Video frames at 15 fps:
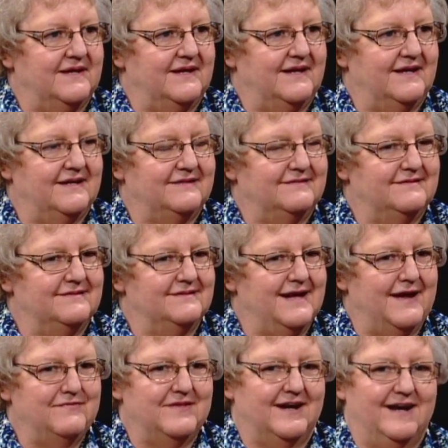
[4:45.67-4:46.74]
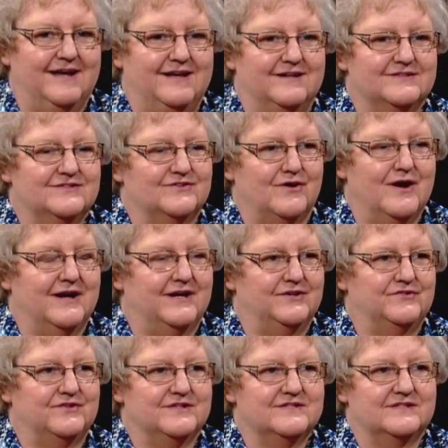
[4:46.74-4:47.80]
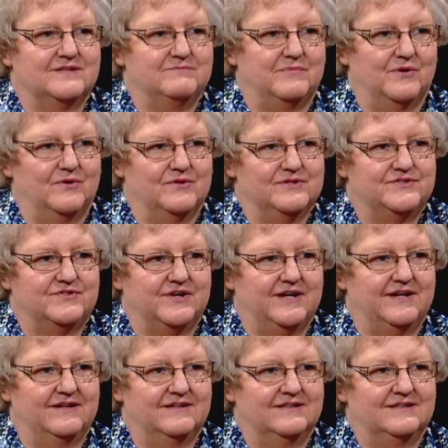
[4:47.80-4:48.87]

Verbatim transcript: And not that I had a strong interest in poetry,